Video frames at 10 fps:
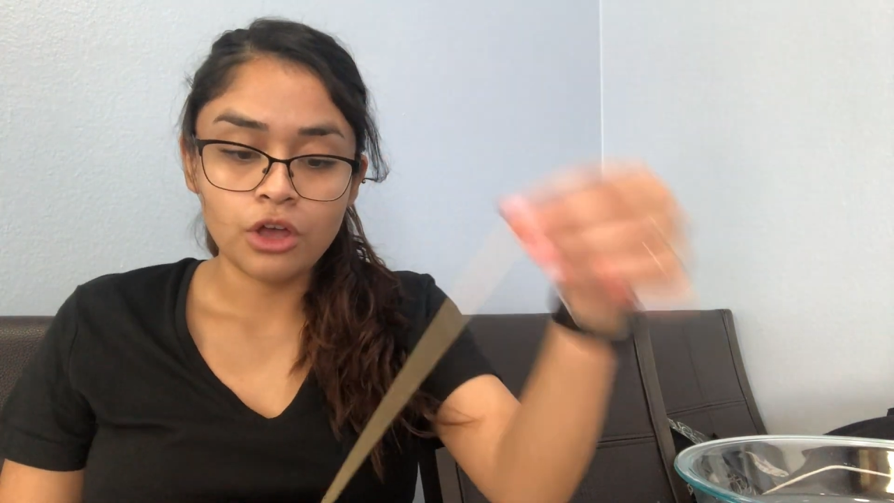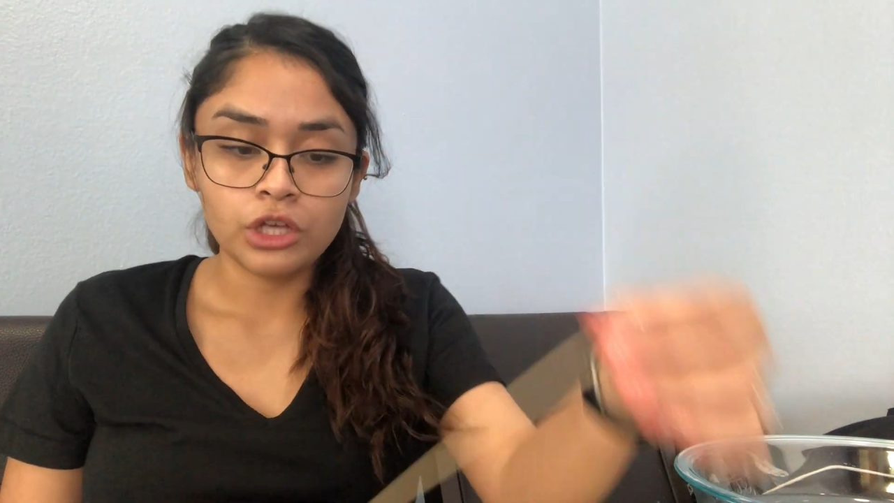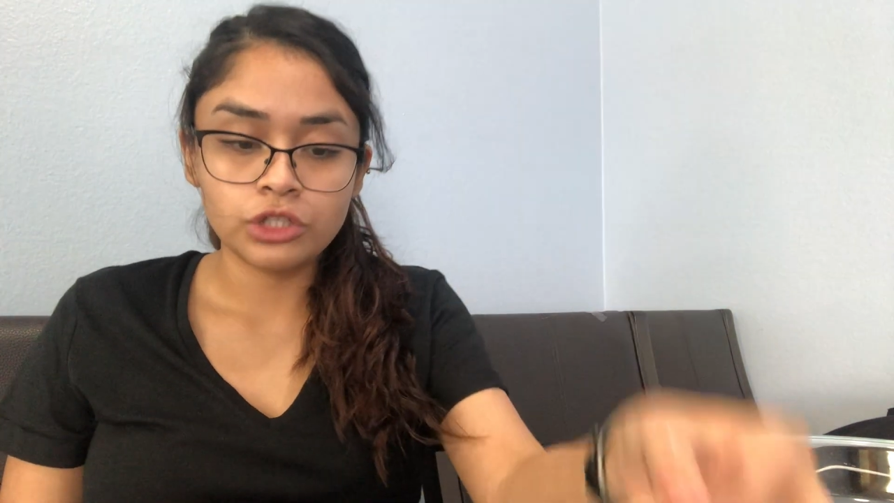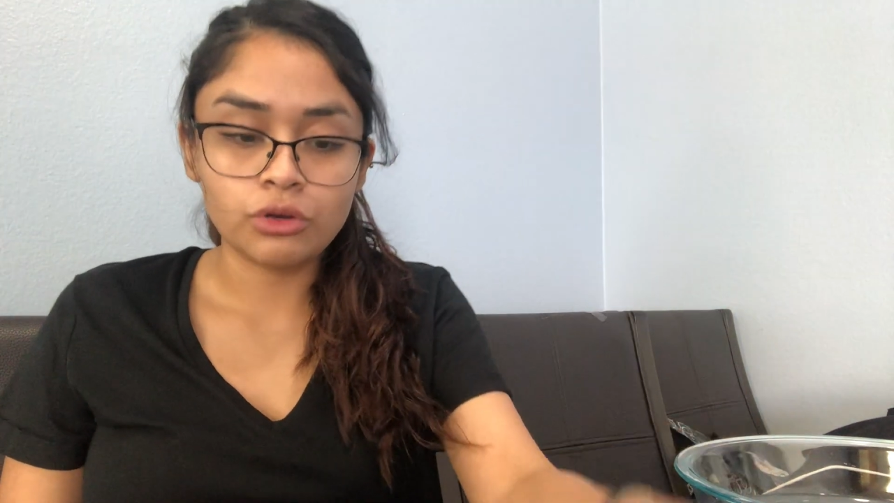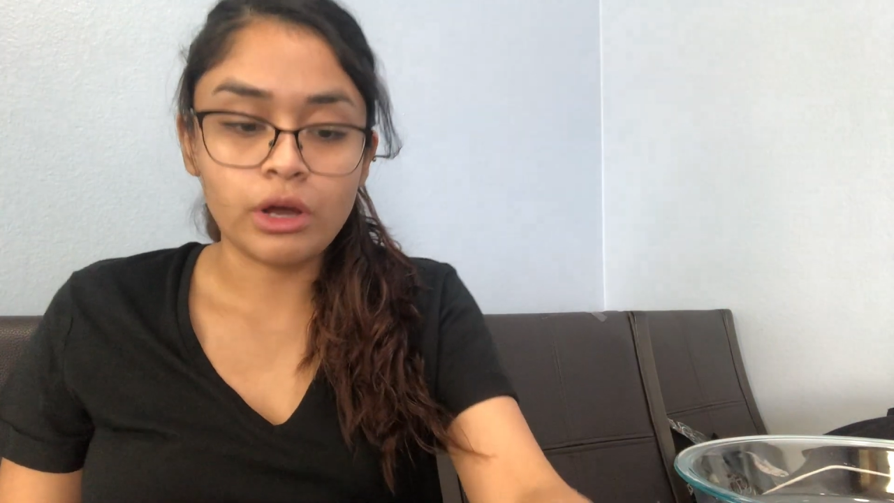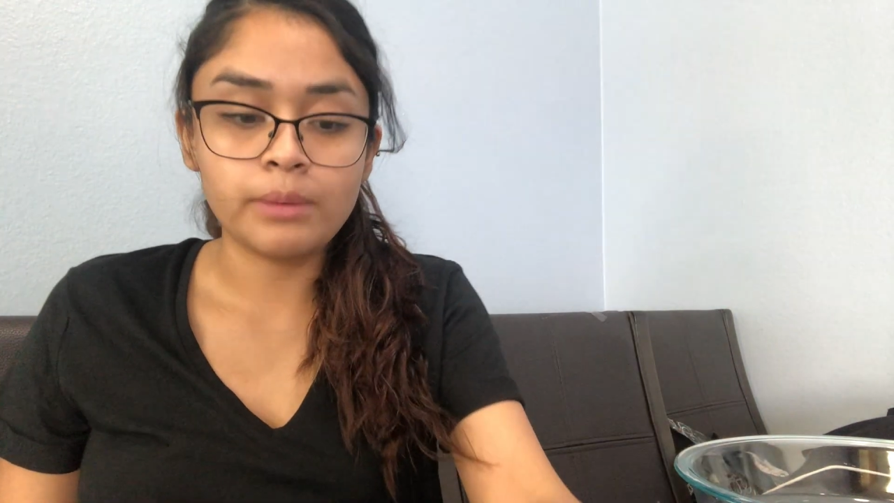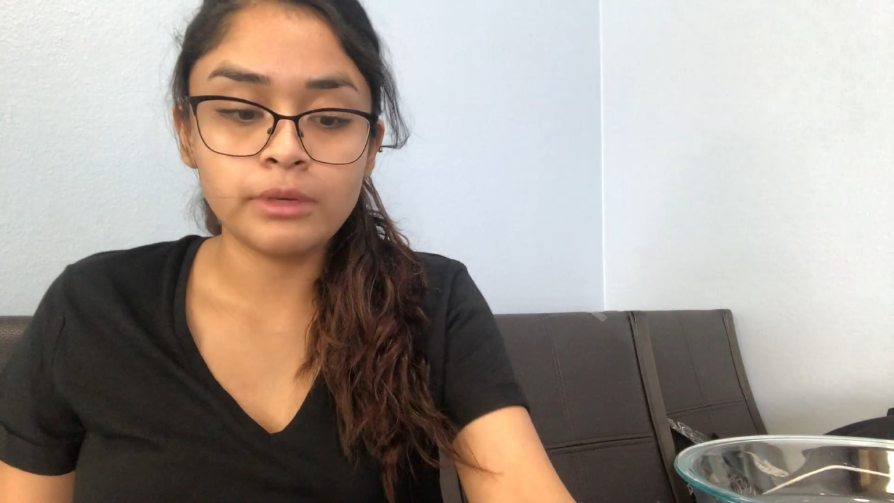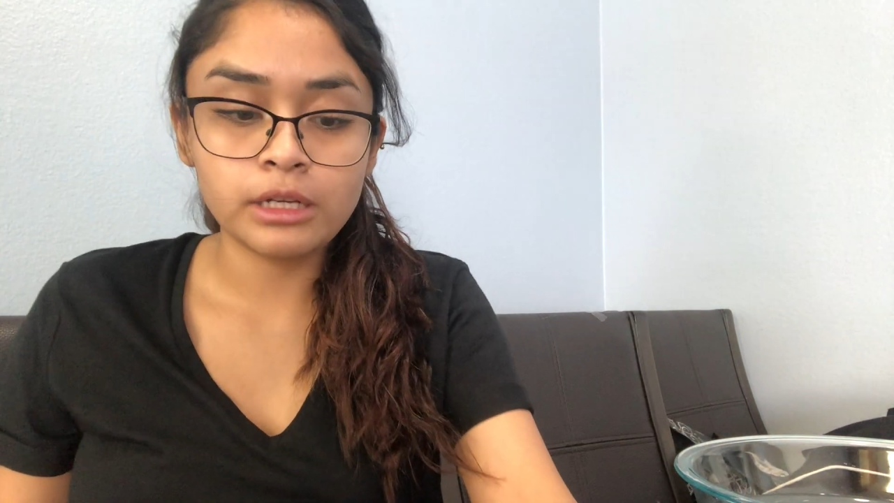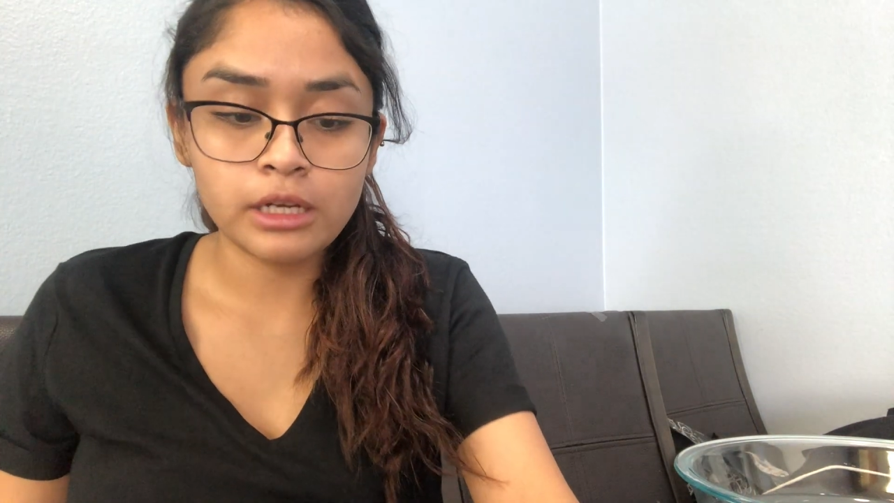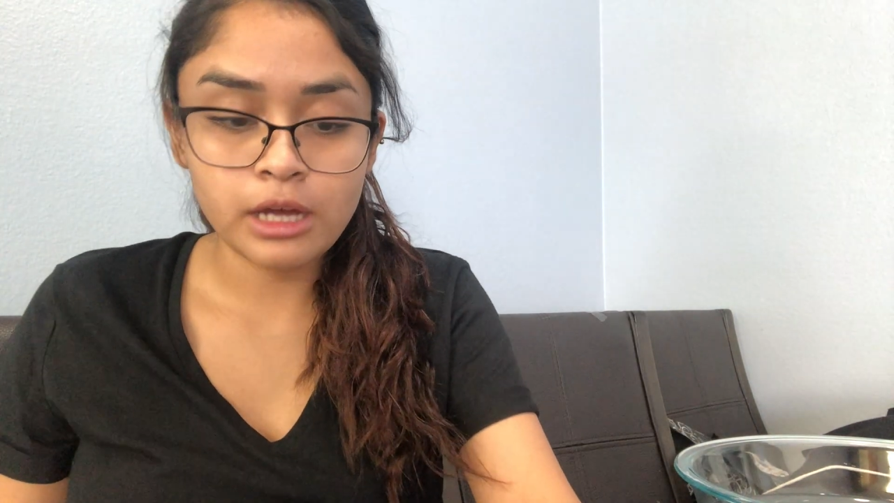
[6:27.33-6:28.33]
So I'm
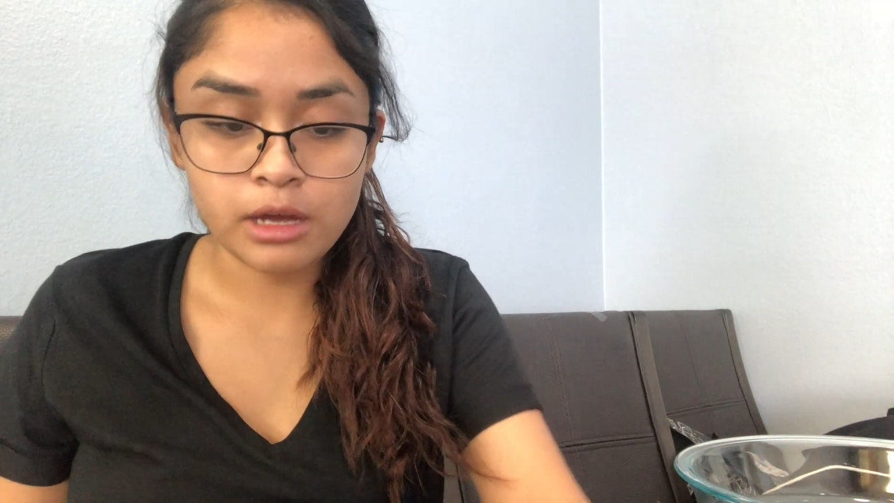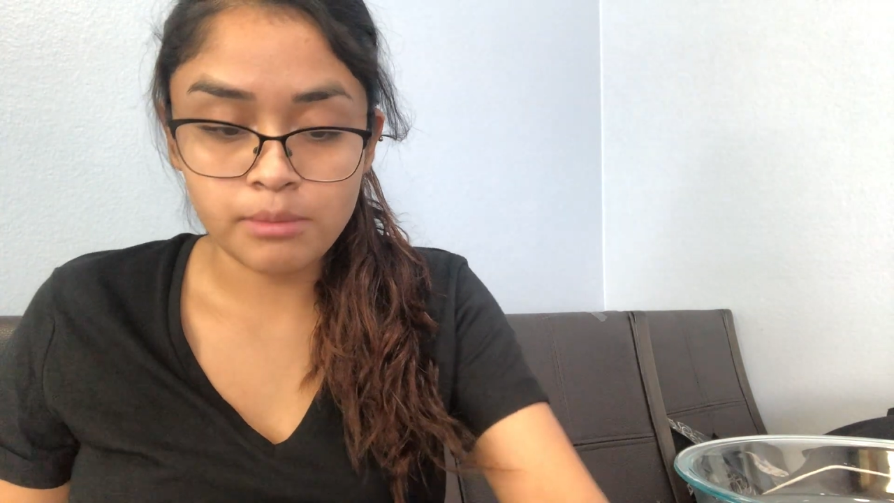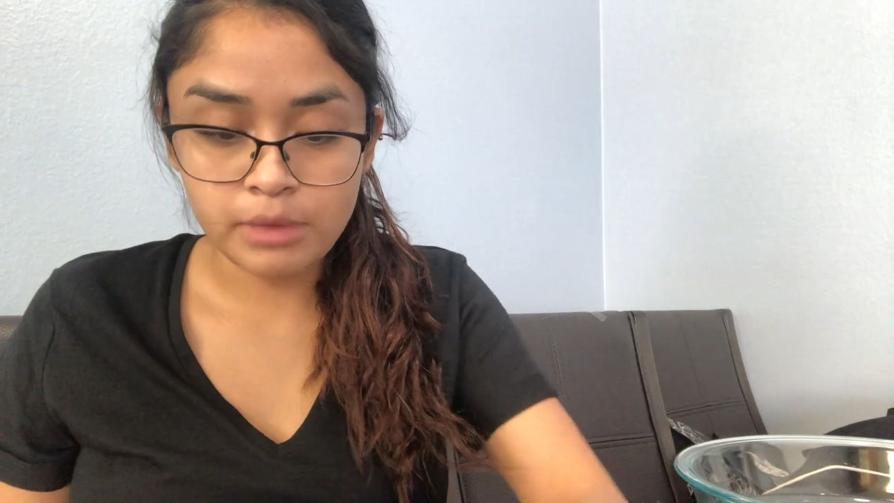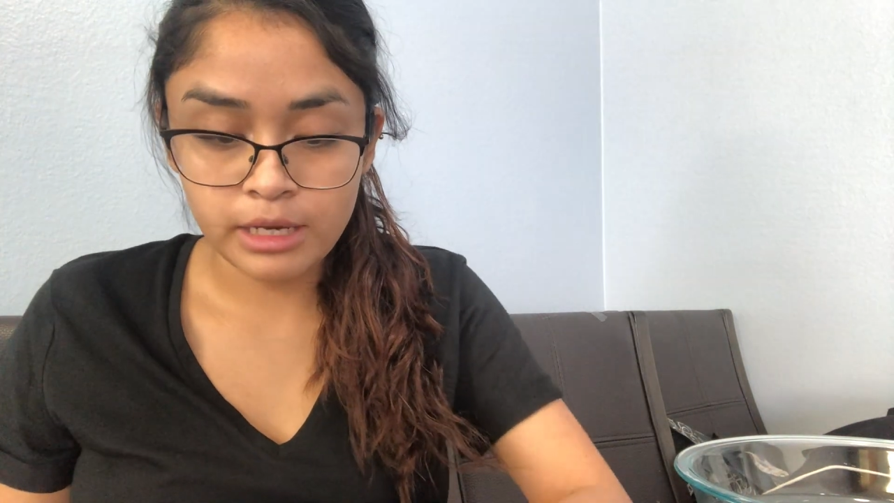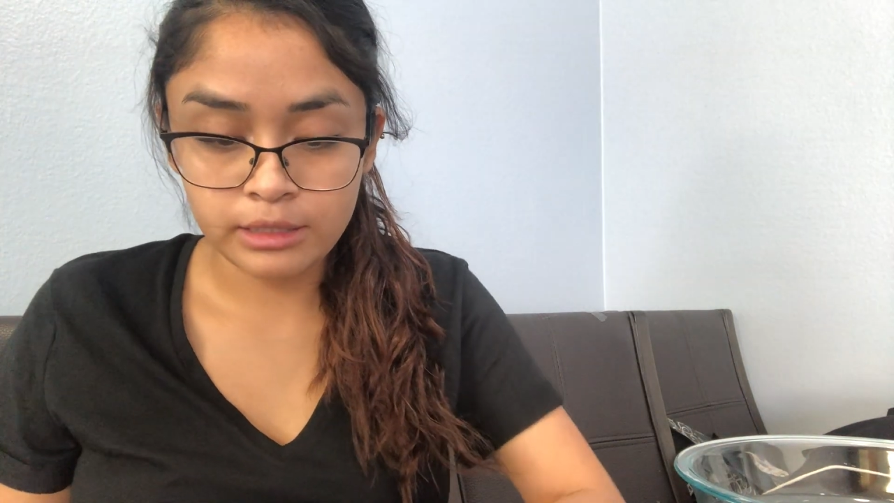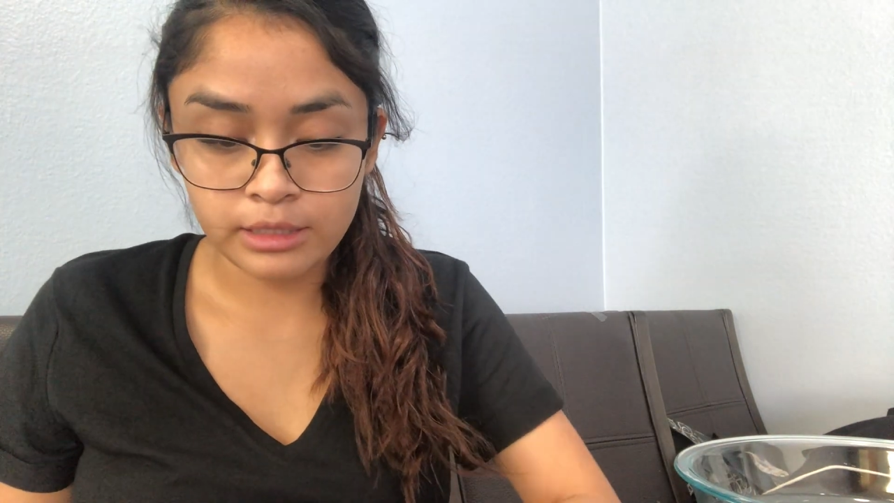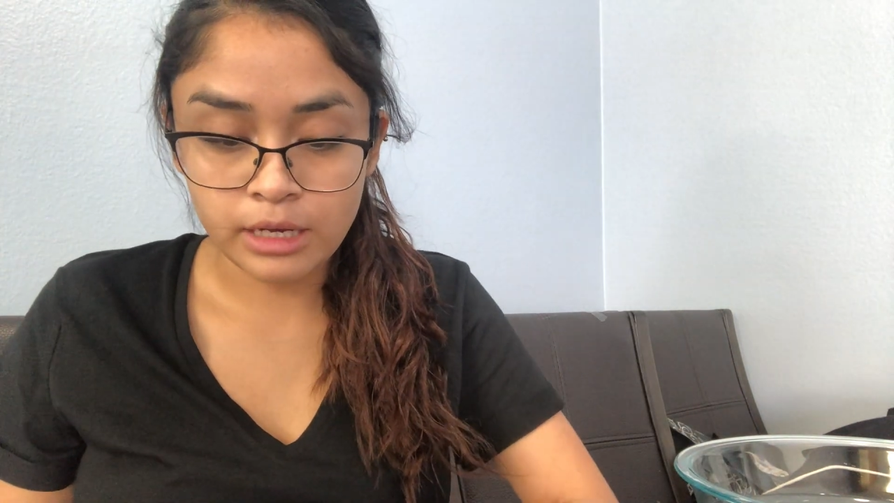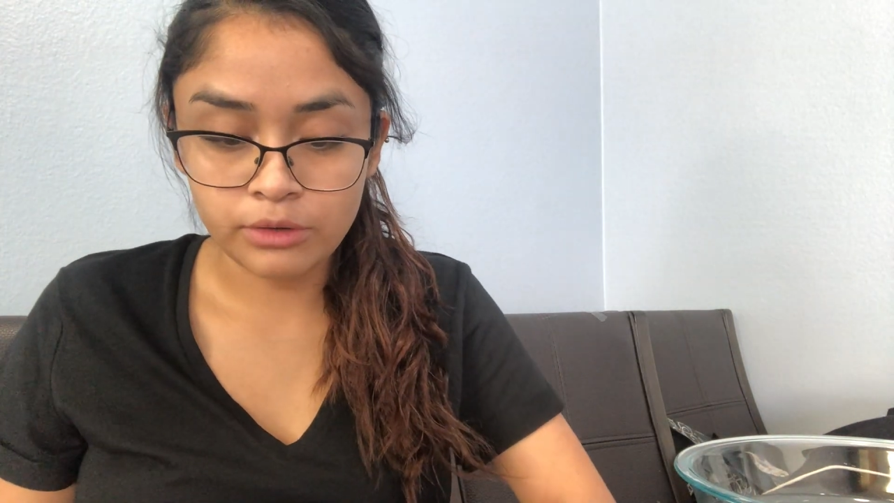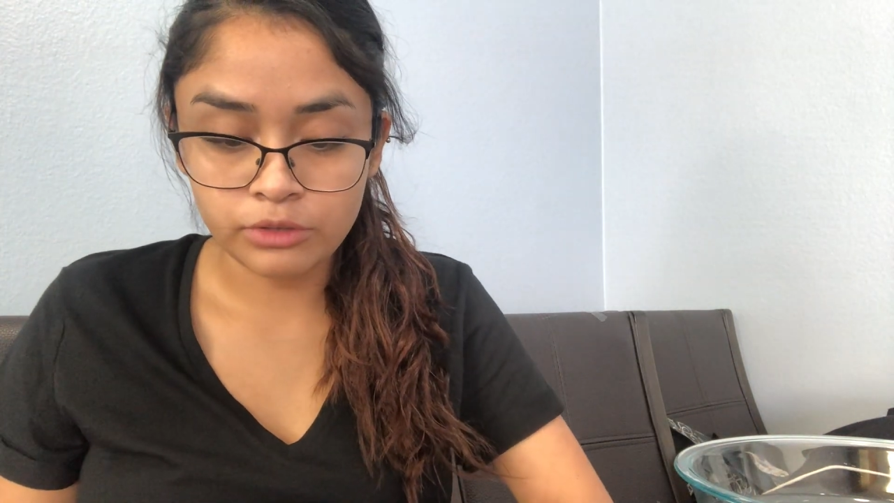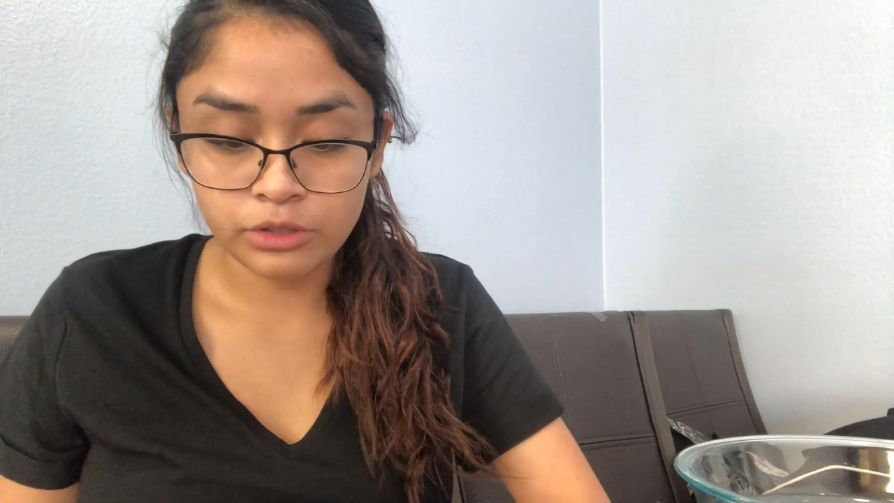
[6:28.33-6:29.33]
gonna cut mine
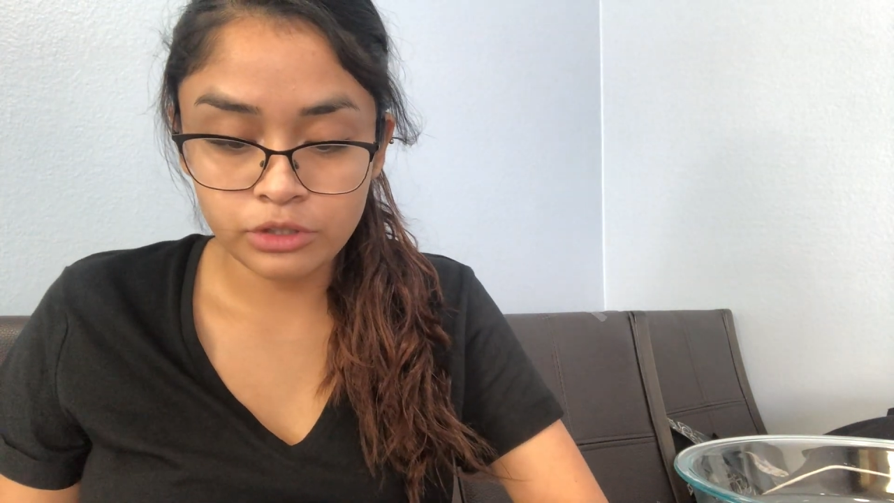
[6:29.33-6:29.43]
down